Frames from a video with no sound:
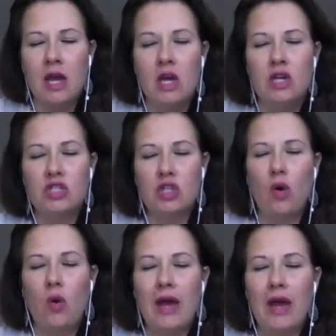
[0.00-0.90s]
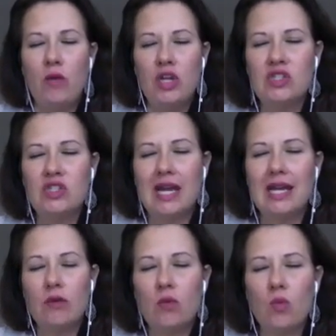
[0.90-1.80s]
So, and when you
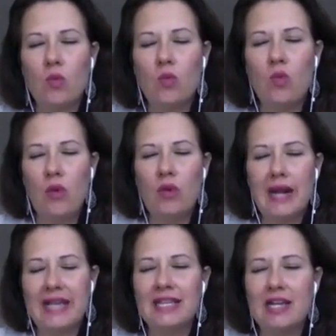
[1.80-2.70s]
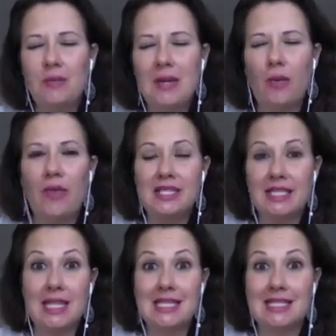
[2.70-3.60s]
said, what would I say to people that
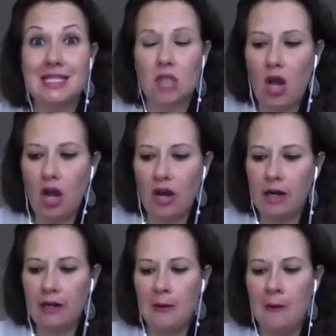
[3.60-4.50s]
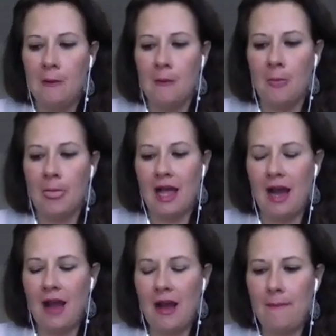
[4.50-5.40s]
say this is hard?
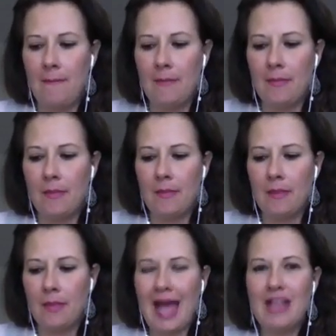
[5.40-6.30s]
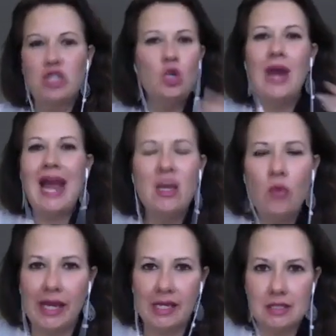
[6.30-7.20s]
Do it
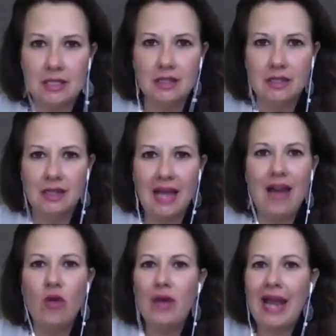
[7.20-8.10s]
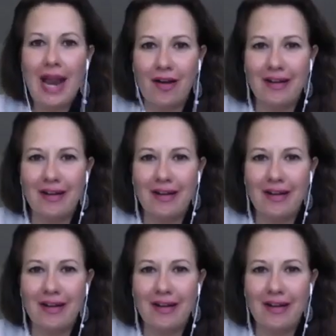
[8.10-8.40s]
anyways. I don't care.